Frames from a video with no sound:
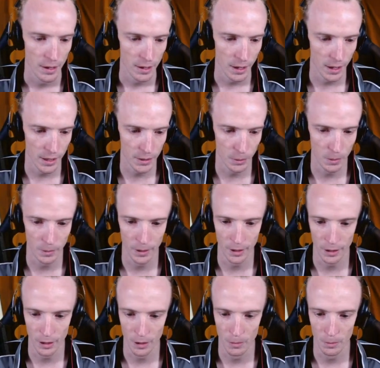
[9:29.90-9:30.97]
yeah, that's what we're
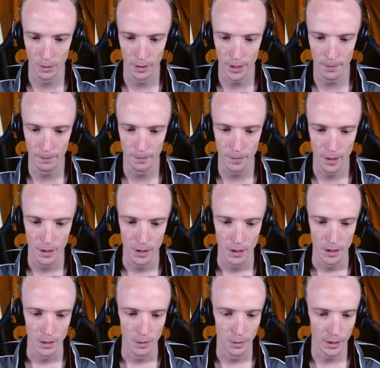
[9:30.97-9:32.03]
going to go and pull in.
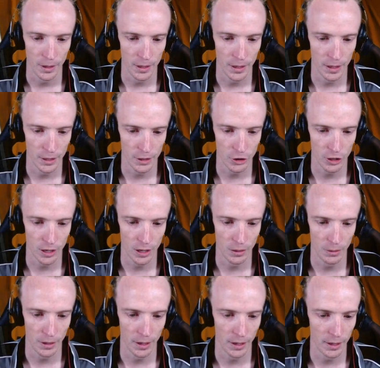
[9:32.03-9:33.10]
We shall
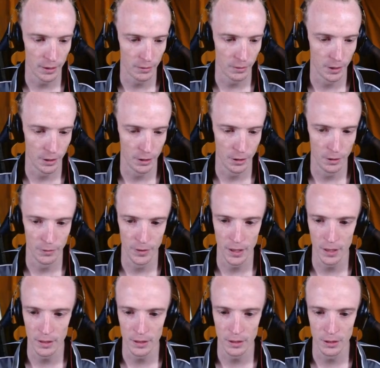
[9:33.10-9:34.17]
get rid of
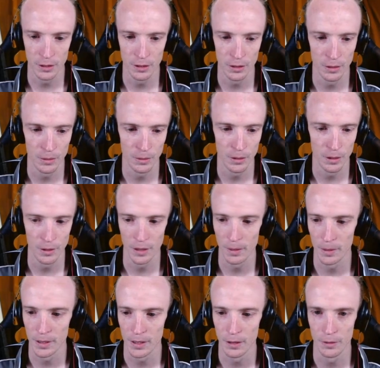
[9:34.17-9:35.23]
these 2. We'll go and get
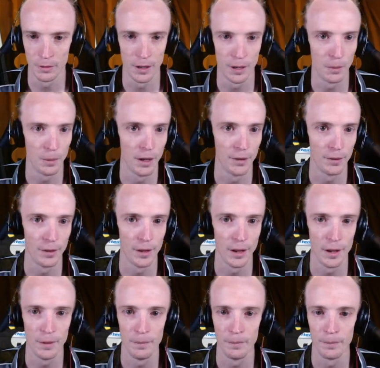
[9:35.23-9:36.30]
myself a Rayquaza
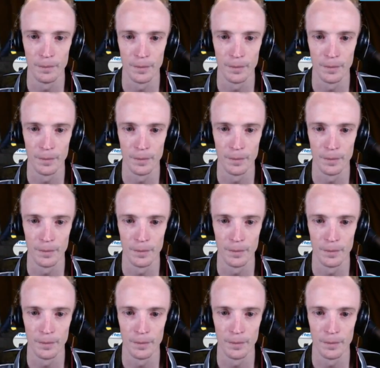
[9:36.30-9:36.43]
now.